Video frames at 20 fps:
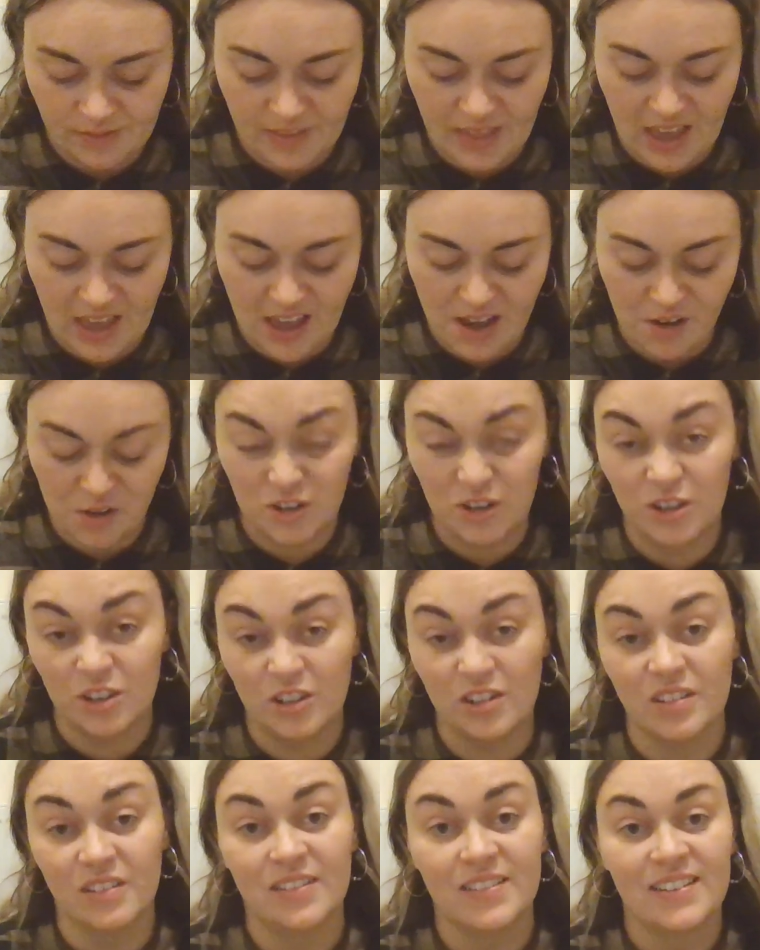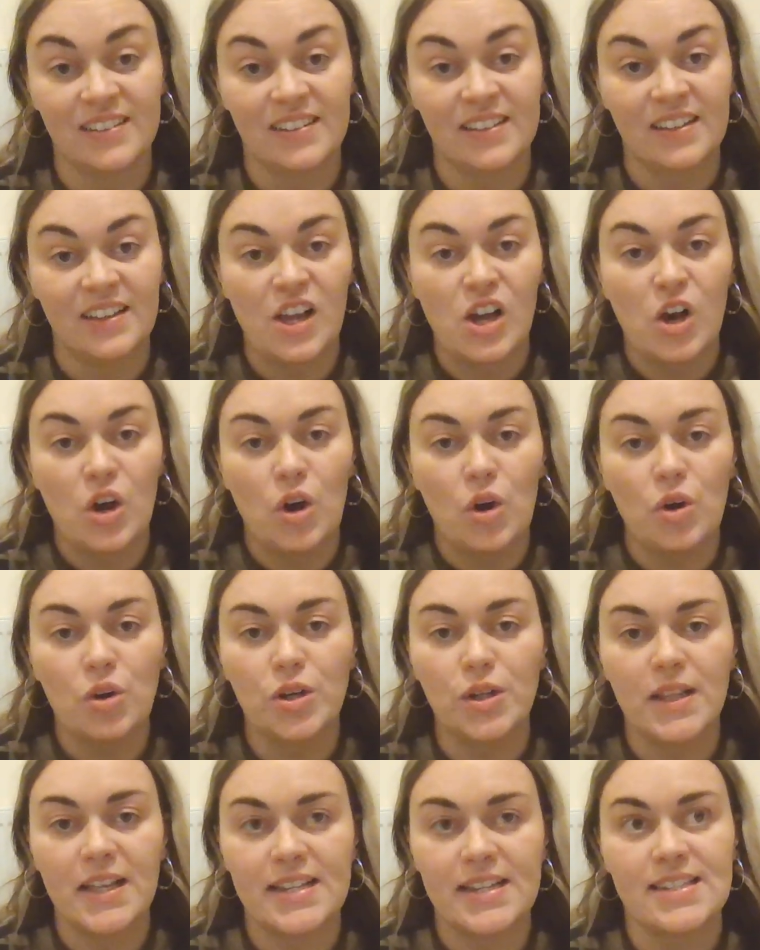They're all
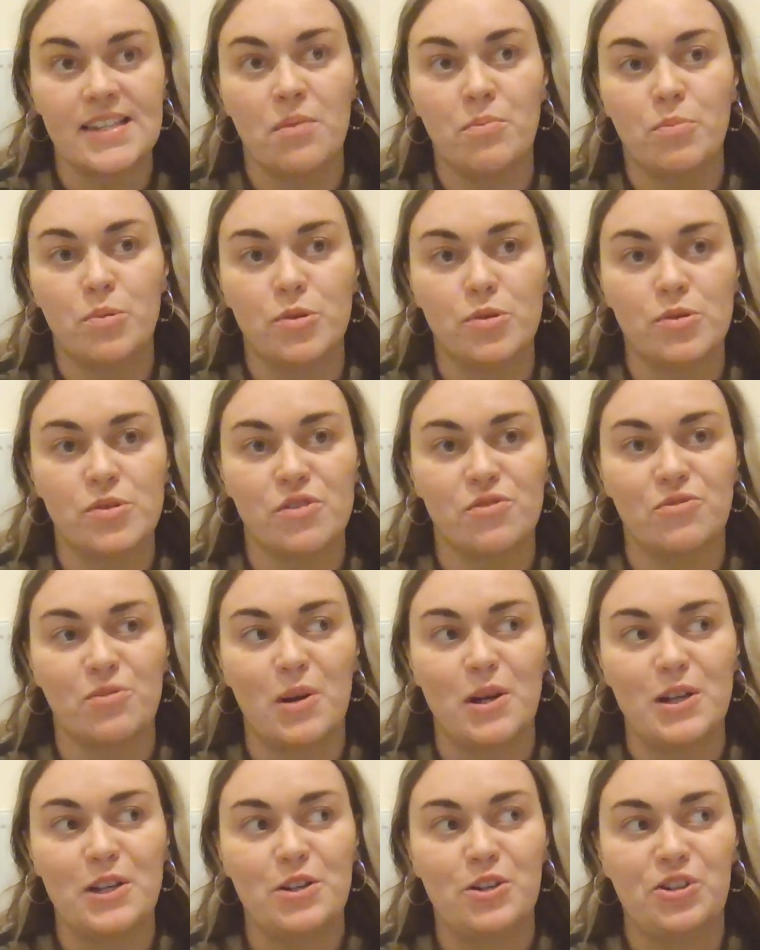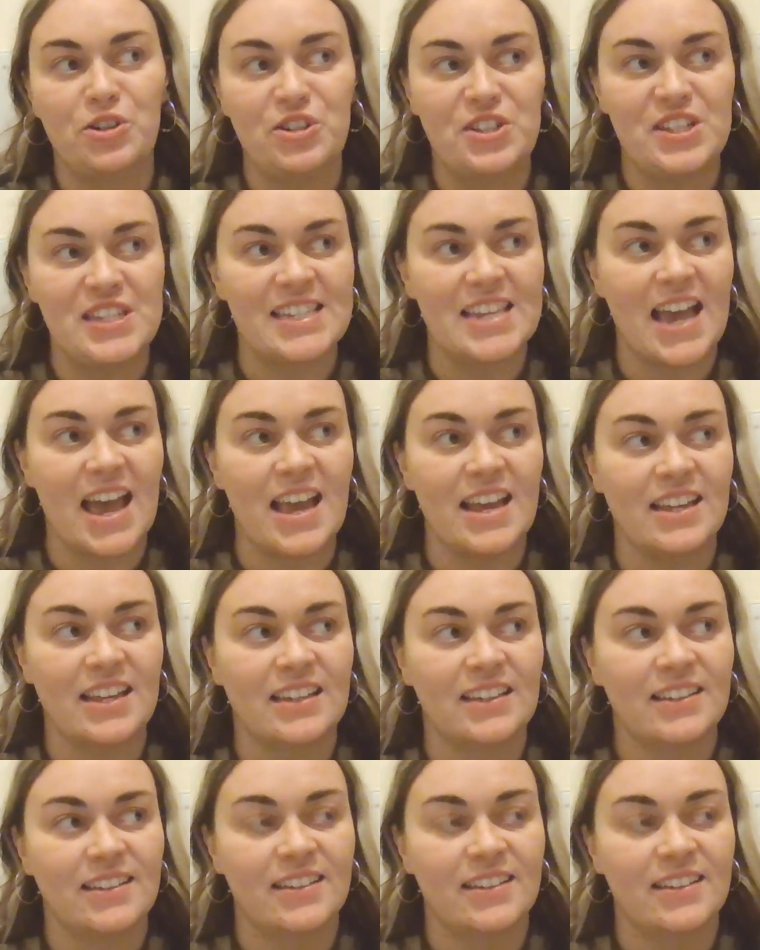examples of what you could say.